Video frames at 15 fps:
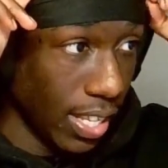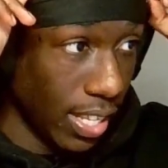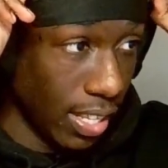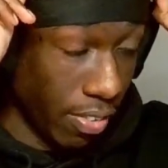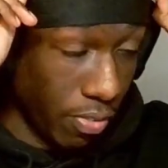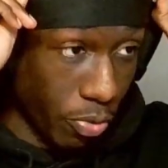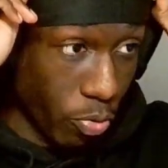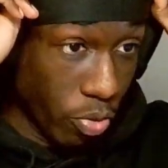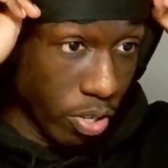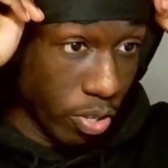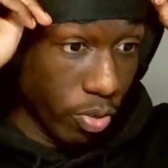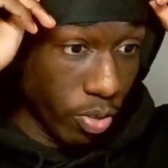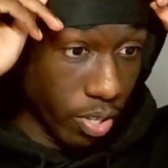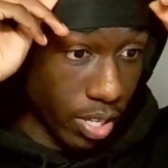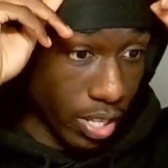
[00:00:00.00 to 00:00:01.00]
For
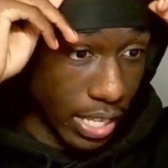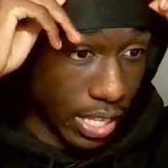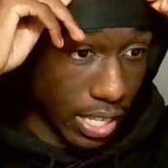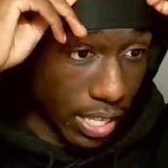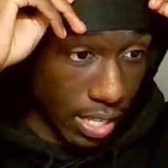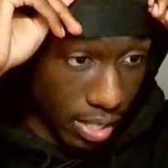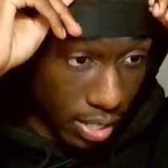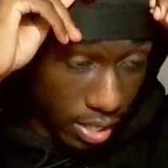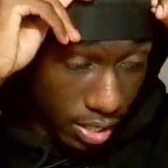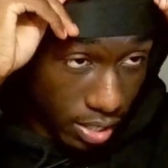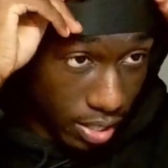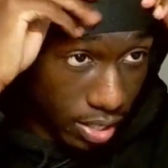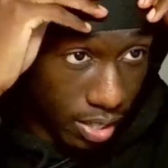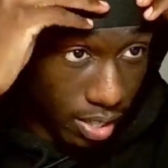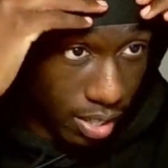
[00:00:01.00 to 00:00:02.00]
real.
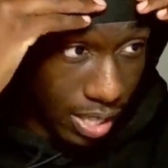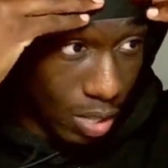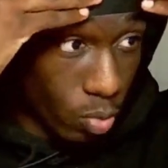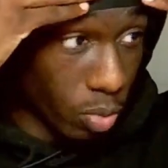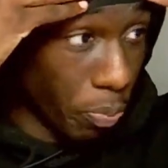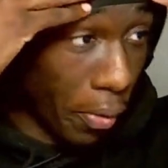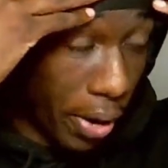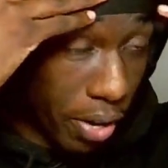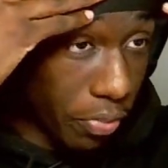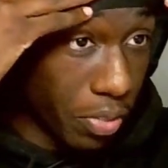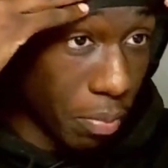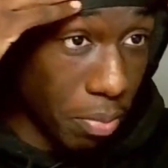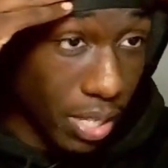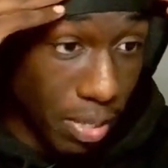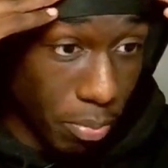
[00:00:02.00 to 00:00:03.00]
He was part of the
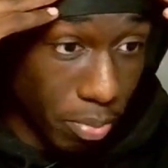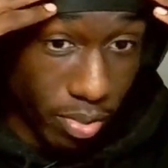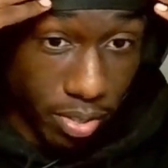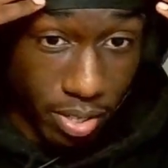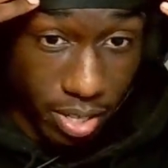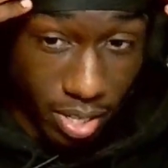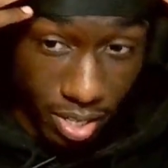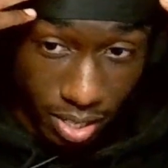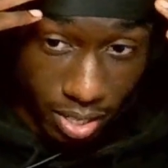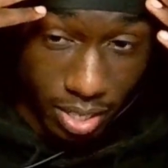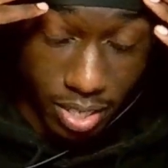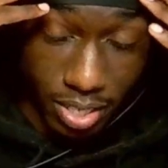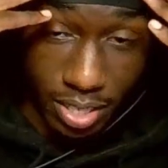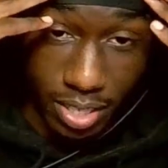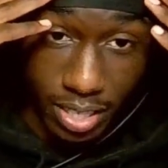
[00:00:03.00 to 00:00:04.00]
beat, bro.
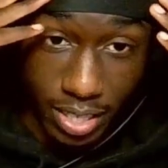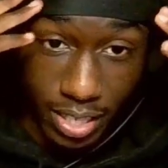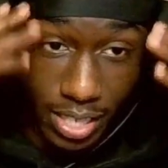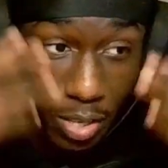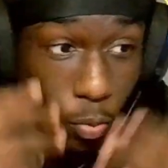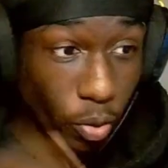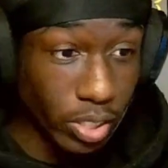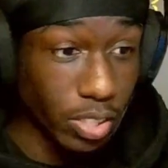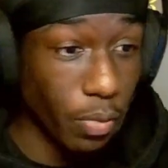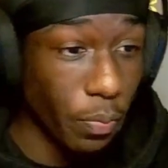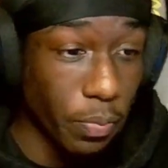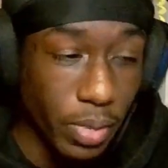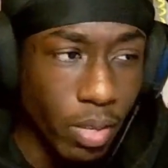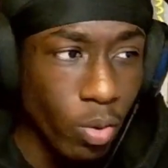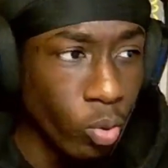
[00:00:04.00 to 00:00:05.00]
He was the
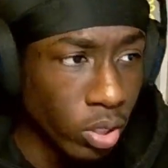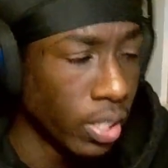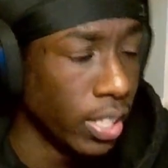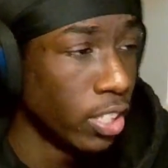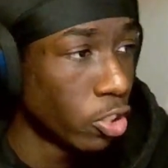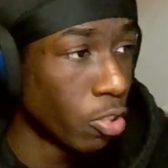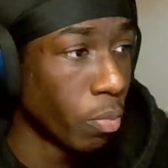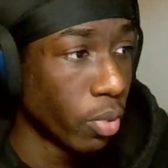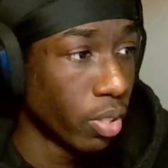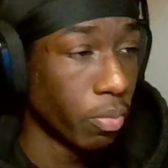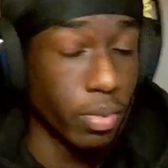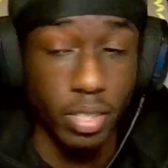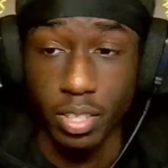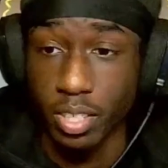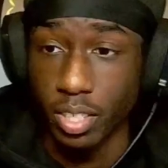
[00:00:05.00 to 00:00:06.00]
he was the instrument,
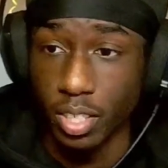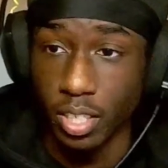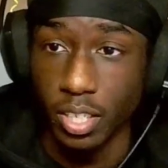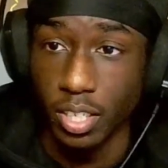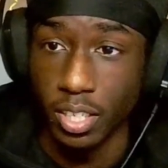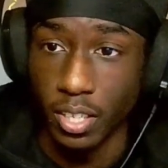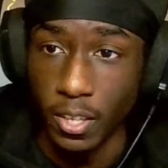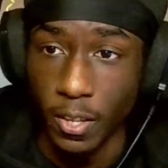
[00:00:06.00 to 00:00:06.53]
bro.